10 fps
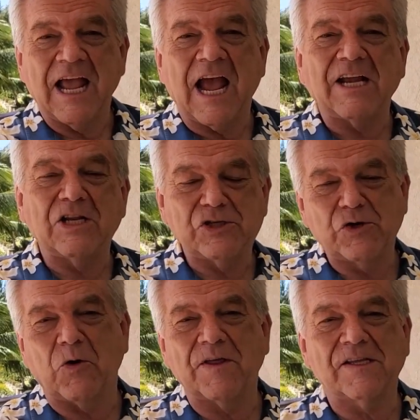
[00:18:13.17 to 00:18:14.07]
and
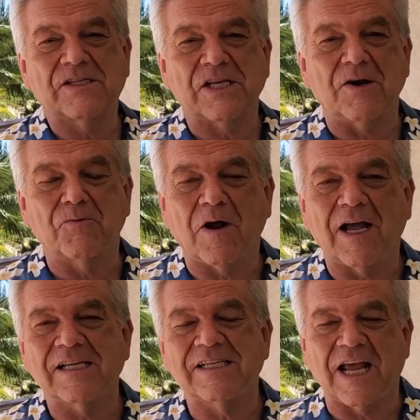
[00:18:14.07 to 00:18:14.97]
enjoy the
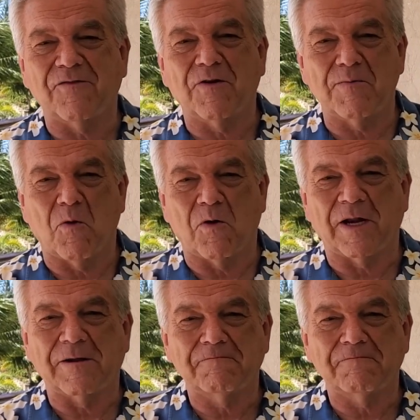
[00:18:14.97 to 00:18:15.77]
sunrise every morning?